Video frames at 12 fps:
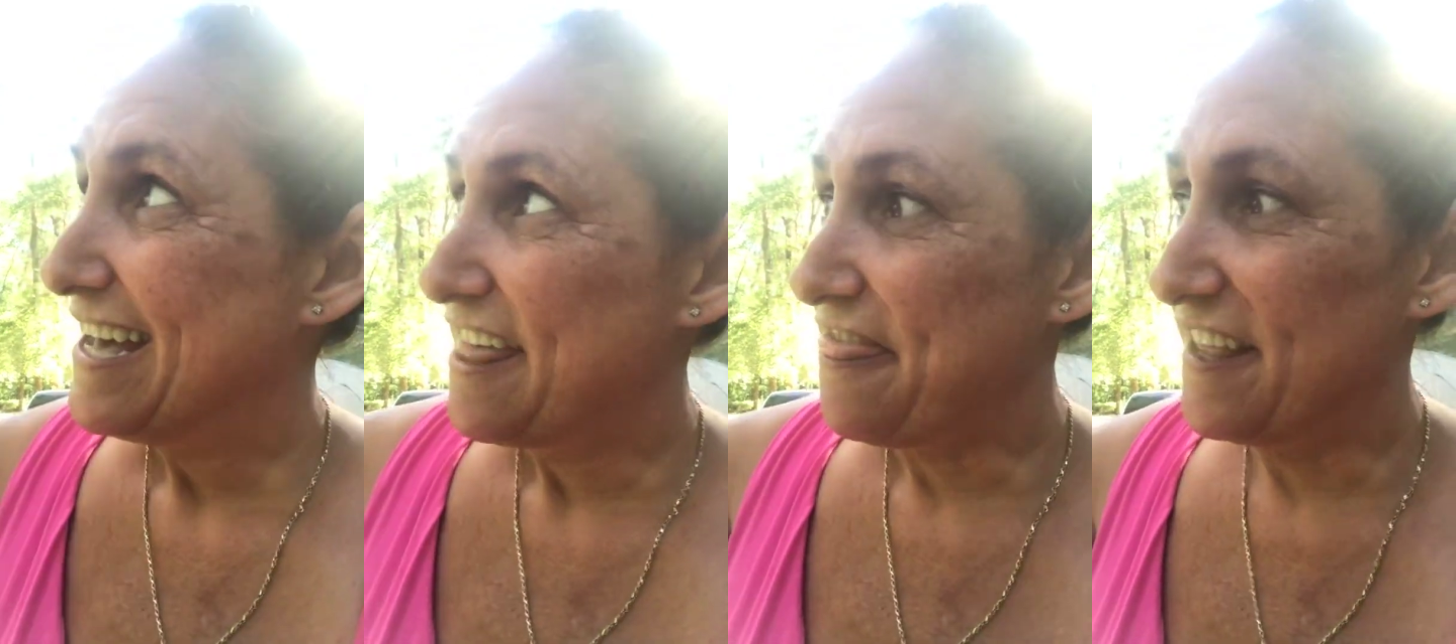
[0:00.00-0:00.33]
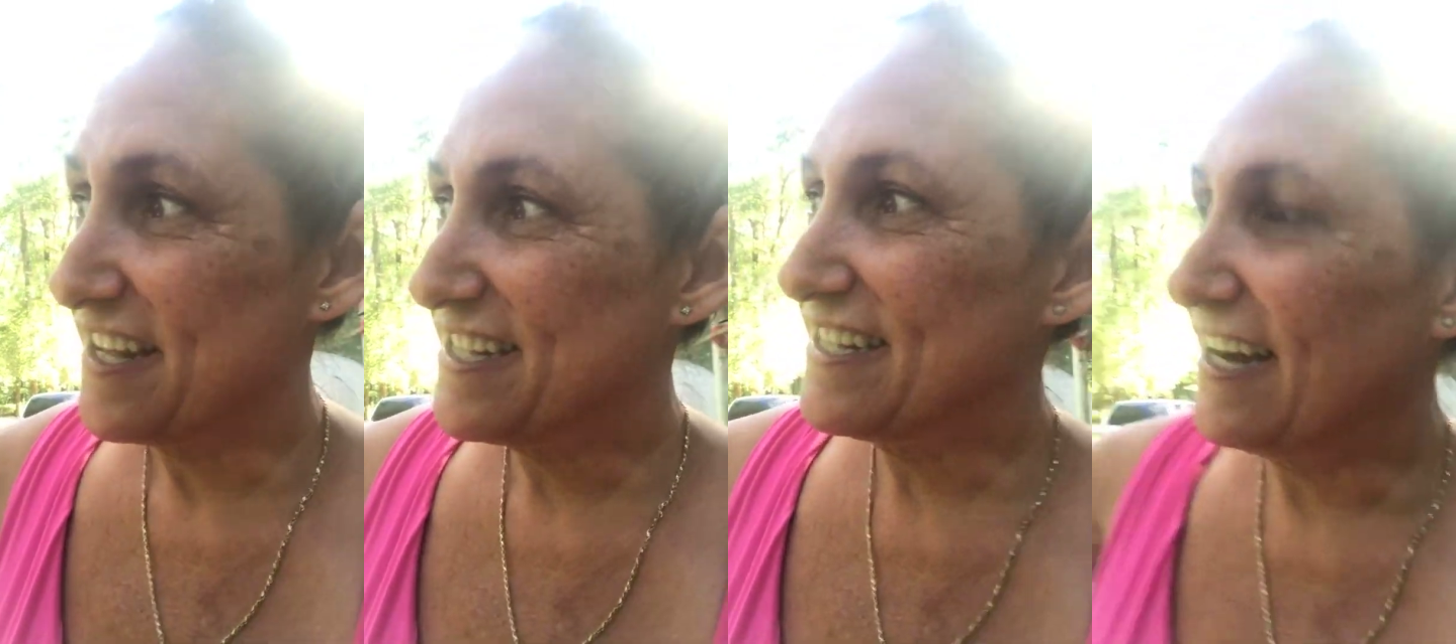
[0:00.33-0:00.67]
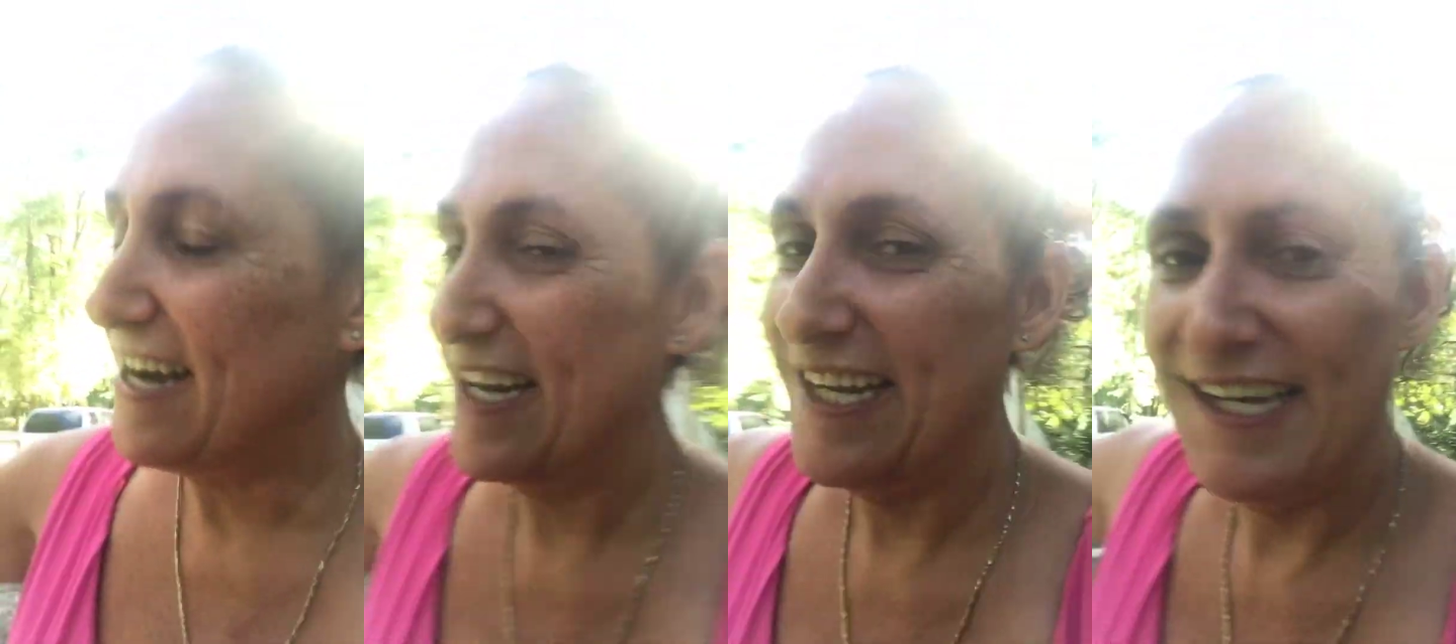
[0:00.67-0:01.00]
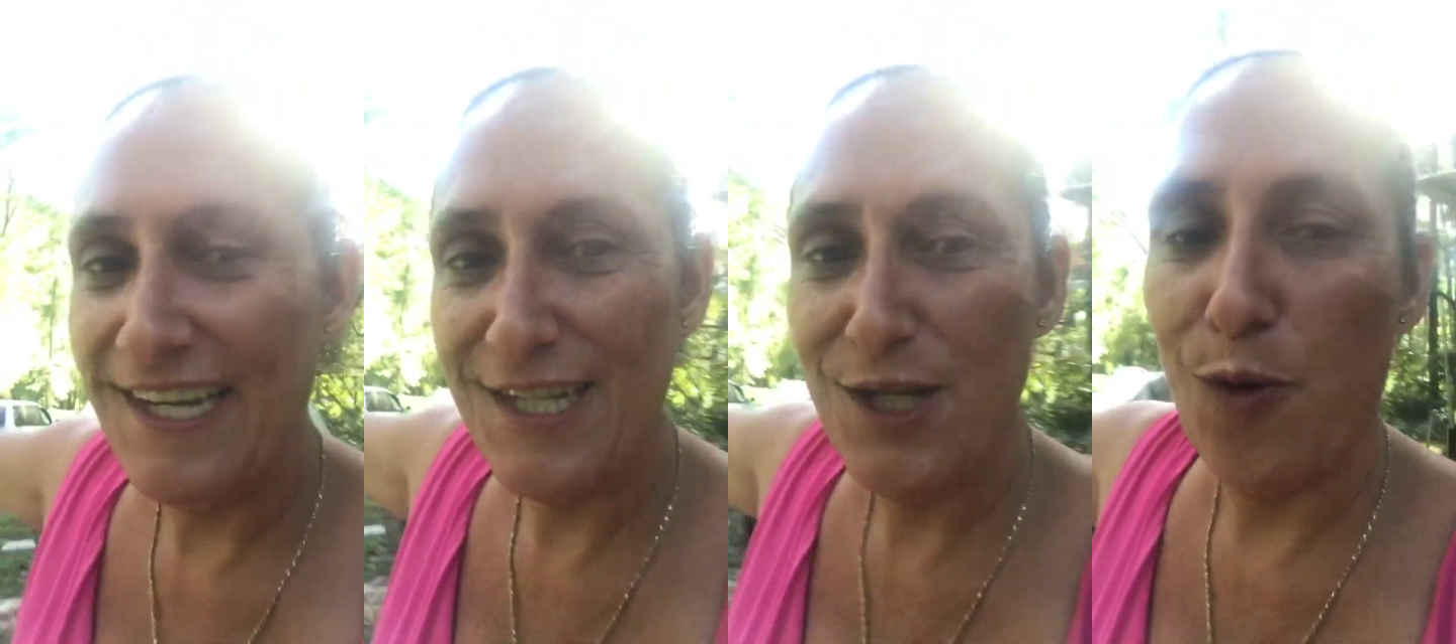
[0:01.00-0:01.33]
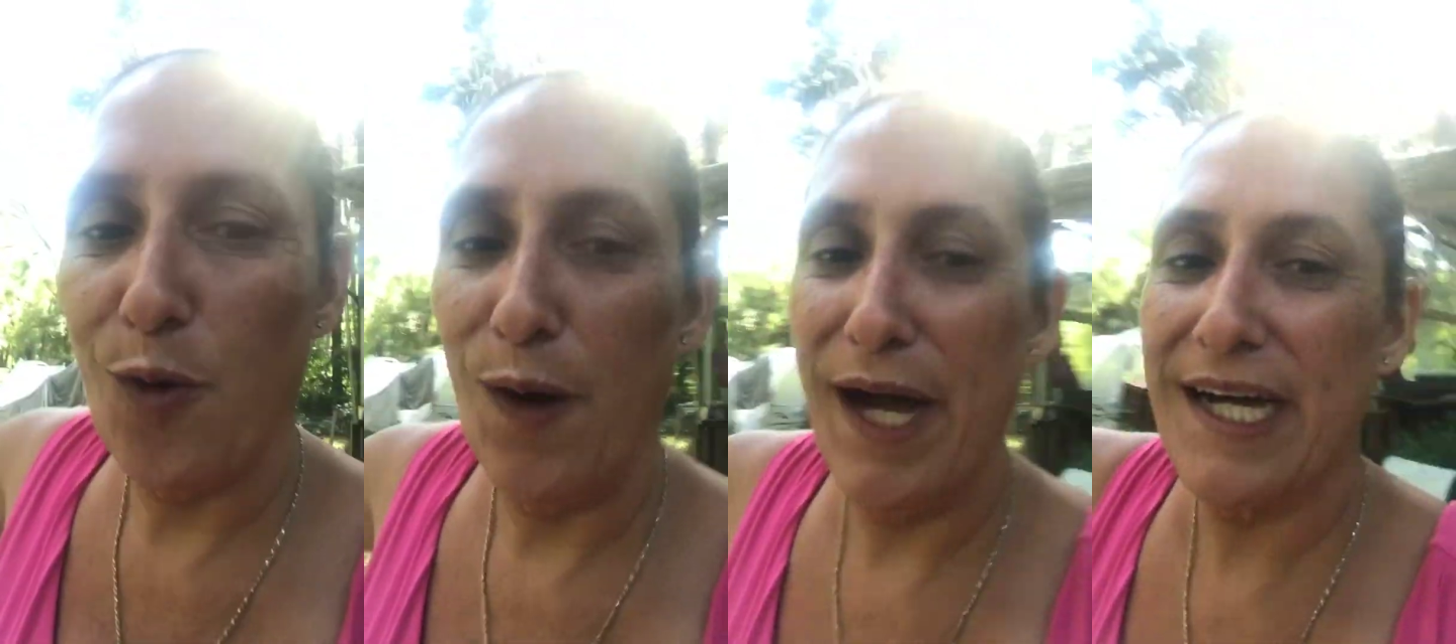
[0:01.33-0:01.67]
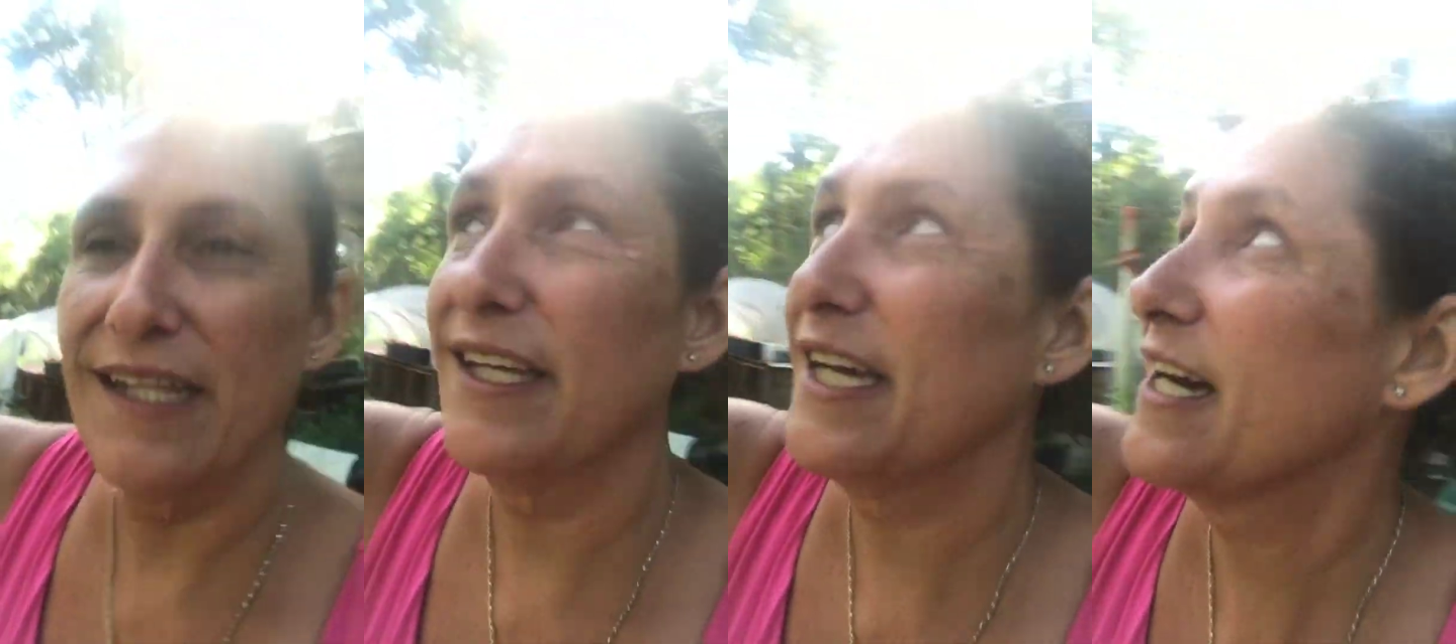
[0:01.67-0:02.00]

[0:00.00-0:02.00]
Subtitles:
the sun is quickly